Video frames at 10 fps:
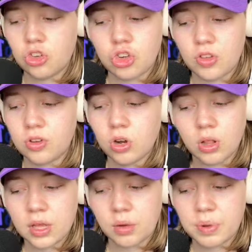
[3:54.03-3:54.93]
she's
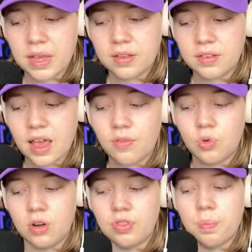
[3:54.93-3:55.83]
currently on pace to have
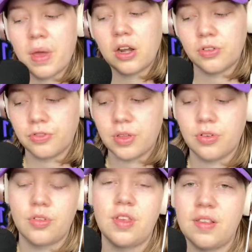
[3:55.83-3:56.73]
one of the better free
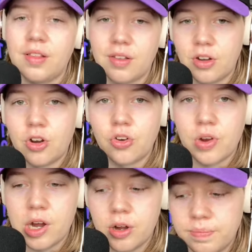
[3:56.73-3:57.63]
throw seasons in her
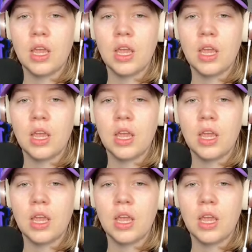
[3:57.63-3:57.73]
career.